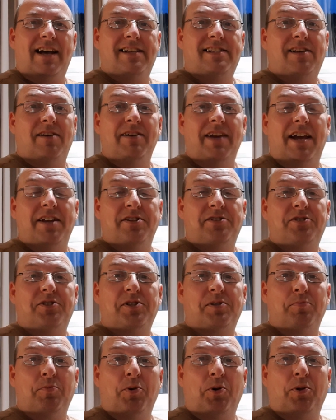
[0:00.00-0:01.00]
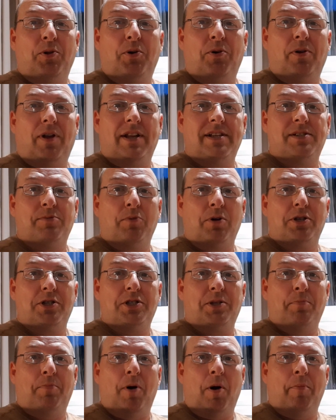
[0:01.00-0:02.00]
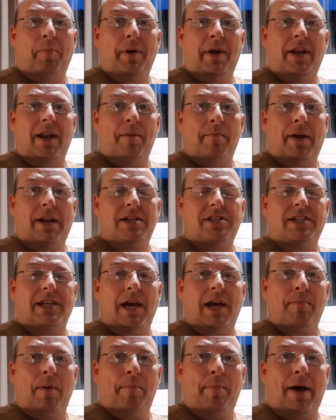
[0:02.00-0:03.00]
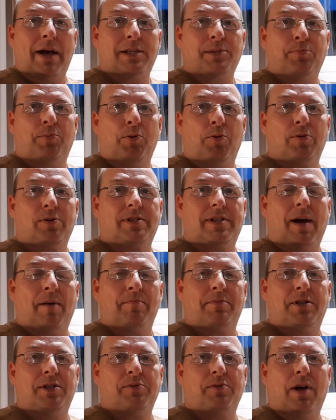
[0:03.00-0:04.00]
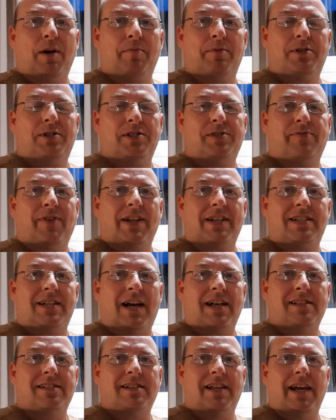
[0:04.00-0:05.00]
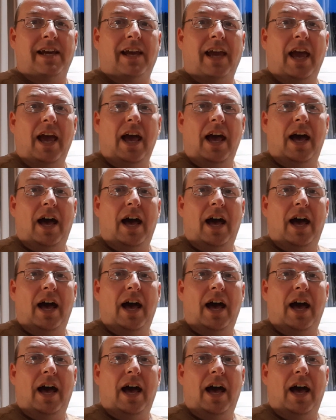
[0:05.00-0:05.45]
So yeah, just a small haul. As I wanted to pop in, I managed to get my passport stamped as well, which is fantastic.